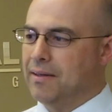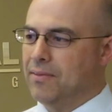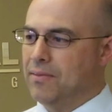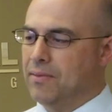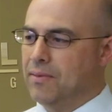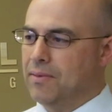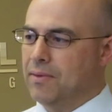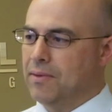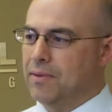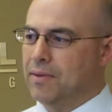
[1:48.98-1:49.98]

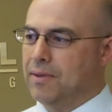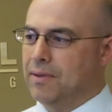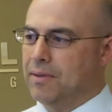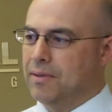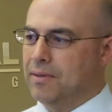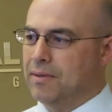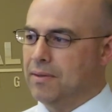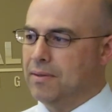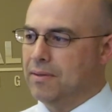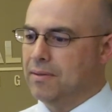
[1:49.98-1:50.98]

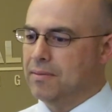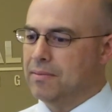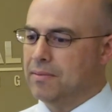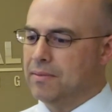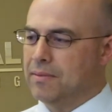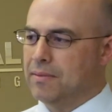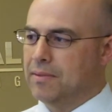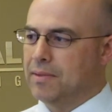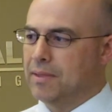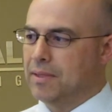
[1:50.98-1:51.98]

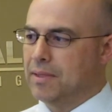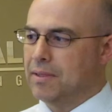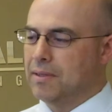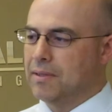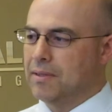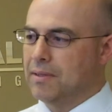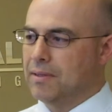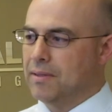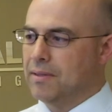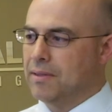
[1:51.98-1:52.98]

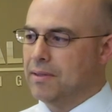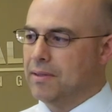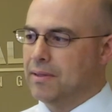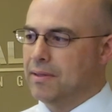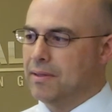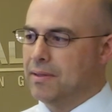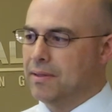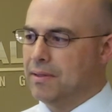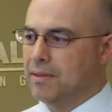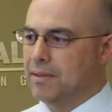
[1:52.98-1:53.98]

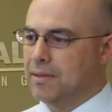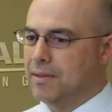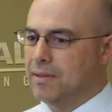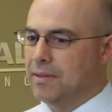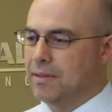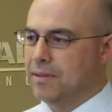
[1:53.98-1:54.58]
(not speaking)